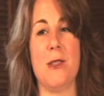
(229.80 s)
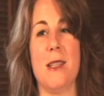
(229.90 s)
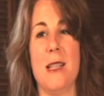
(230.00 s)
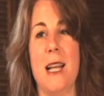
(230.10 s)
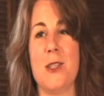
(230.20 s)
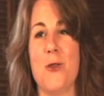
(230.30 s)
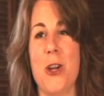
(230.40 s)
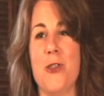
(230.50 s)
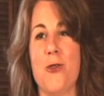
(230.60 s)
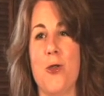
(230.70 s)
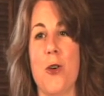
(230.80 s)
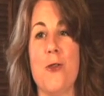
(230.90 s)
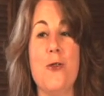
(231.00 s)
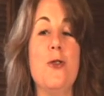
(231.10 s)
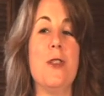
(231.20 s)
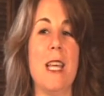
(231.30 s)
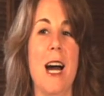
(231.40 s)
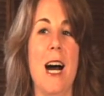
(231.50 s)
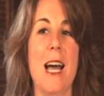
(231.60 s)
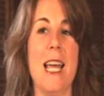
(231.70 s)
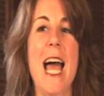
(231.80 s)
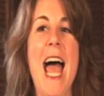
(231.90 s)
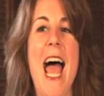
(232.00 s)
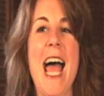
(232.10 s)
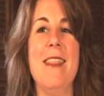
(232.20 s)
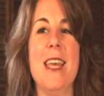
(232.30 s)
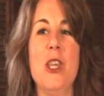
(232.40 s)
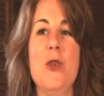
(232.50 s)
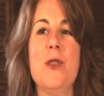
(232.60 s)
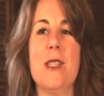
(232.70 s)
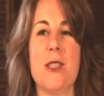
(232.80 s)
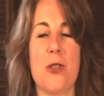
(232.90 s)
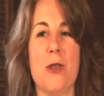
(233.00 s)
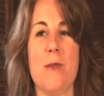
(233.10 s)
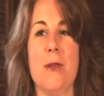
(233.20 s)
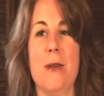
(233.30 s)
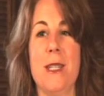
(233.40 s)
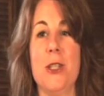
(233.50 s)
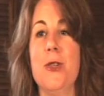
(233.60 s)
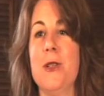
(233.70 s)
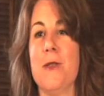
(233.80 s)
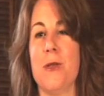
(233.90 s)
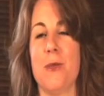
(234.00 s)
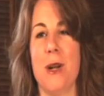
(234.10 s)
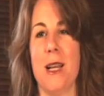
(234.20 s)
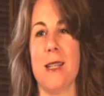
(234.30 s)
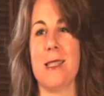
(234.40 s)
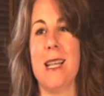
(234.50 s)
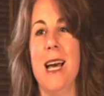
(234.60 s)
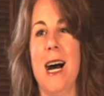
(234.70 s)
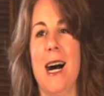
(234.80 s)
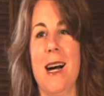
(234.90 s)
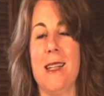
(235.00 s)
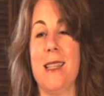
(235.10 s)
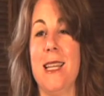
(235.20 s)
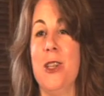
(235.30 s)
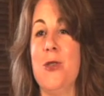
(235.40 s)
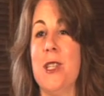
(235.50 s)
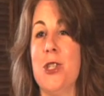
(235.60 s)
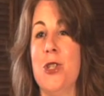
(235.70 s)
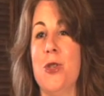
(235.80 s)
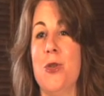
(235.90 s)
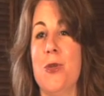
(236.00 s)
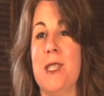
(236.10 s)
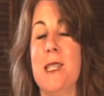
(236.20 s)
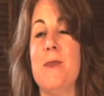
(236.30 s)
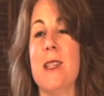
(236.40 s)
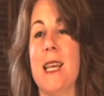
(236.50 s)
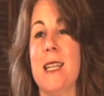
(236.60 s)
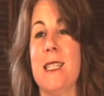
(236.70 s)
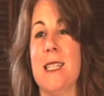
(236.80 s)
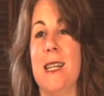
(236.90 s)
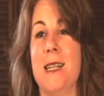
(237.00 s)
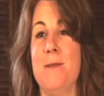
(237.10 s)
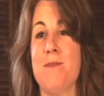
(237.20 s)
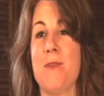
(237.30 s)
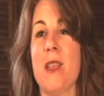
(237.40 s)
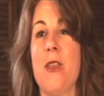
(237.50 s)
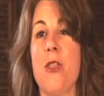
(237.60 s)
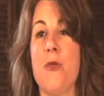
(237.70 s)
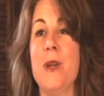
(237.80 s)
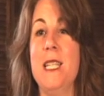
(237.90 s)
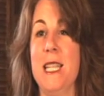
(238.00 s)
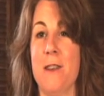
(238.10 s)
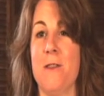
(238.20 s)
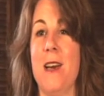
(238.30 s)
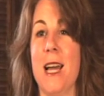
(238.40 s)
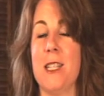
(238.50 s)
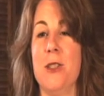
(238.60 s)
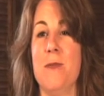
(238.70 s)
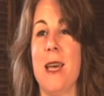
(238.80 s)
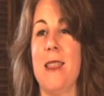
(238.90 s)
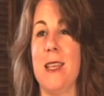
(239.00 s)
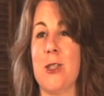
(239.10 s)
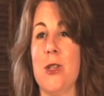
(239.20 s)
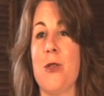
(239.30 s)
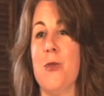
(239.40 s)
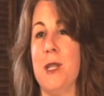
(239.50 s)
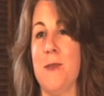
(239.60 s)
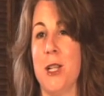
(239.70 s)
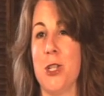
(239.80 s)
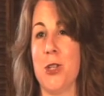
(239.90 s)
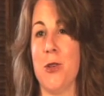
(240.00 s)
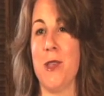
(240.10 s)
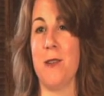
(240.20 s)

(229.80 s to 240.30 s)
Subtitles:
and that's French for fool the eye. And they use this trompe-l'oeil in 2 different ways. They use it to simulate 3D effect, to make things look 3-dimensional than